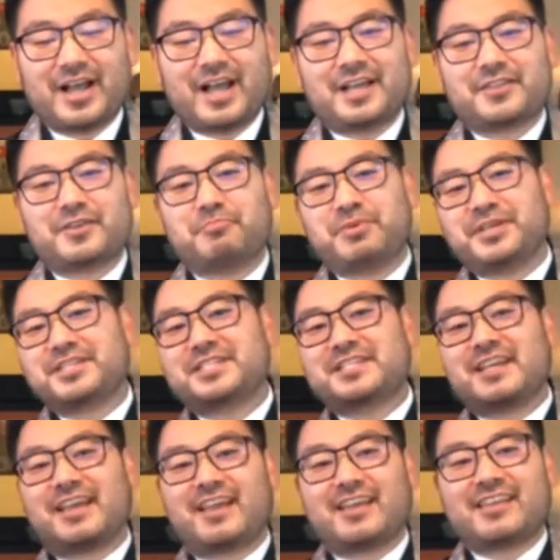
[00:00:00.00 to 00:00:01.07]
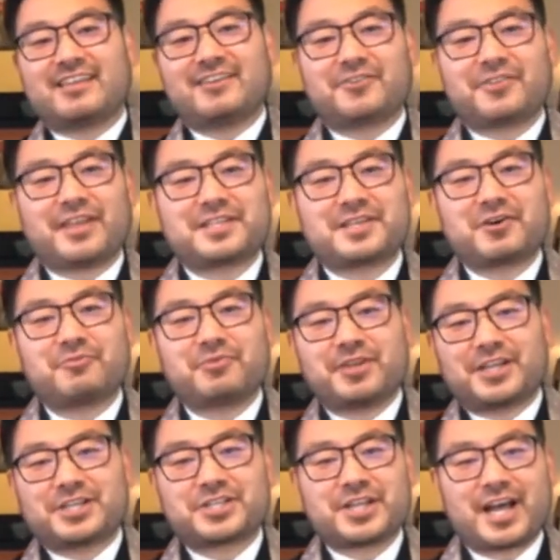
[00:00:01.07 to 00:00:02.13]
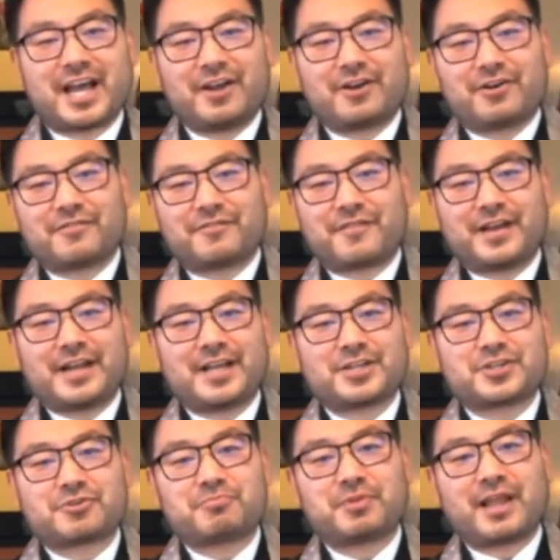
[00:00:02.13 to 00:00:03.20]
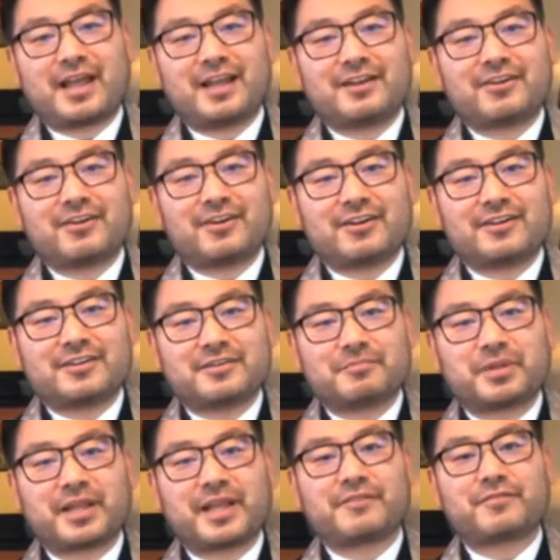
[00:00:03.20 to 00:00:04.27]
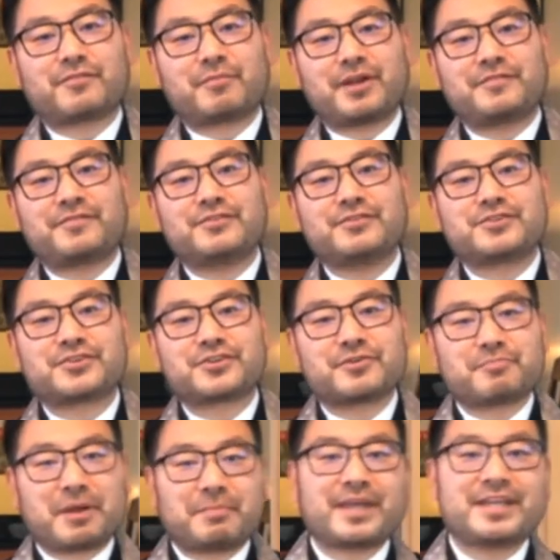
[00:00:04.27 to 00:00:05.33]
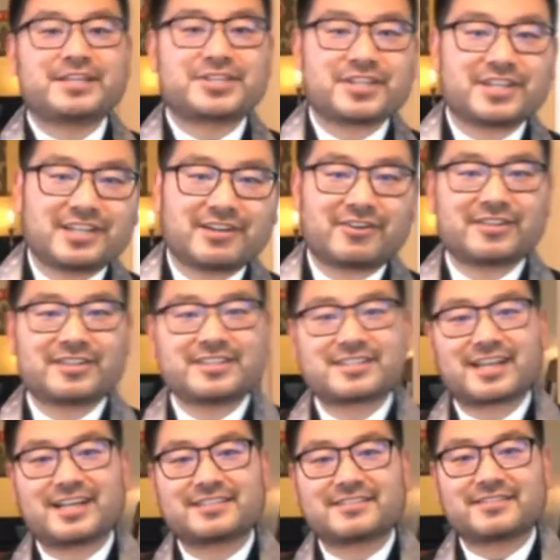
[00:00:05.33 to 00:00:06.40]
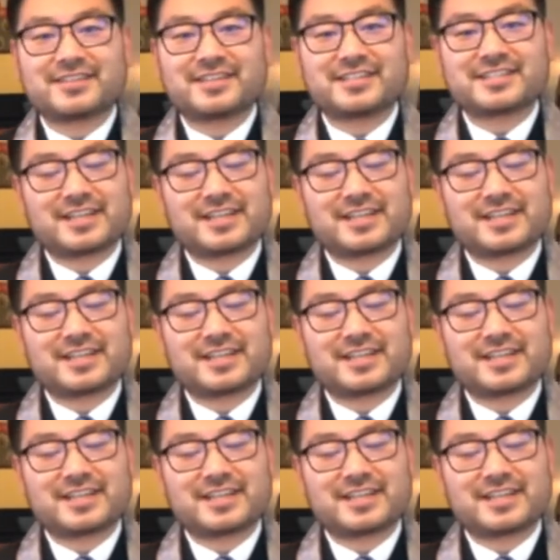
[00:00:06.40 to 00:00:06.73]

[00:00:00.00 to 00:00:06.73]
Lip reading: The BCA, they tell me I should hire a financial planner to plan for my future and my pension and all these kinds of things.